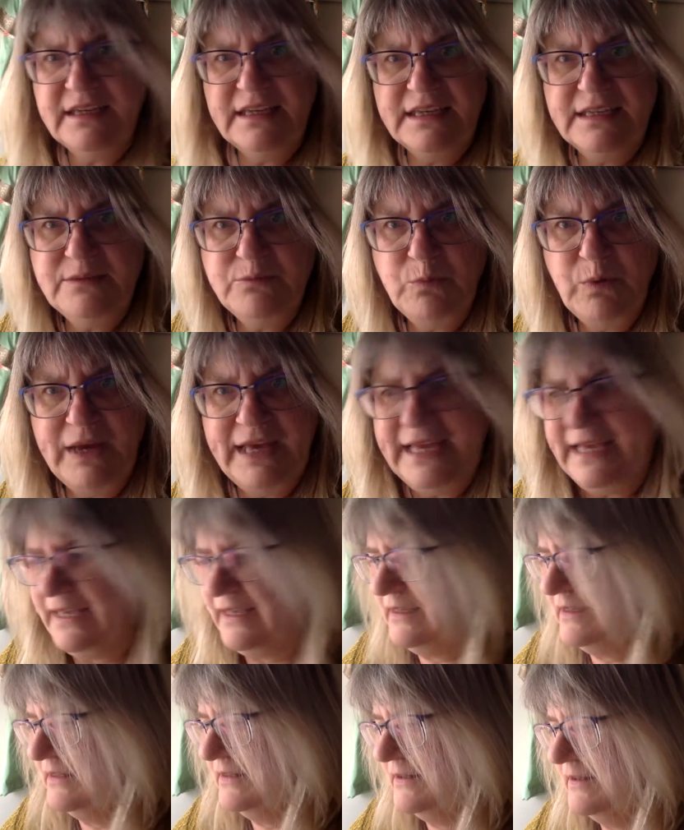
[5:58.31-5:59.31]
"In where?"
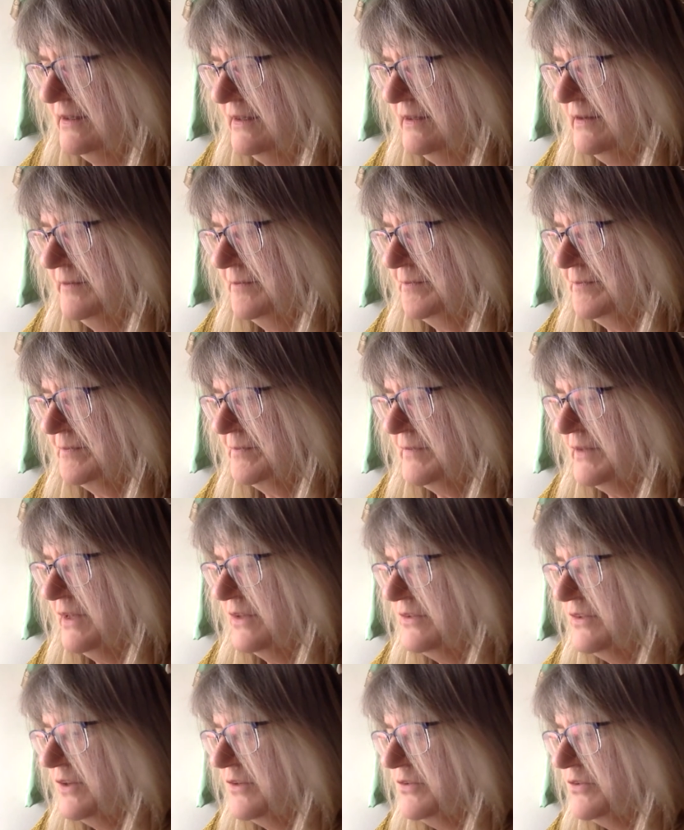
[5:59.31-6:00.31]
Though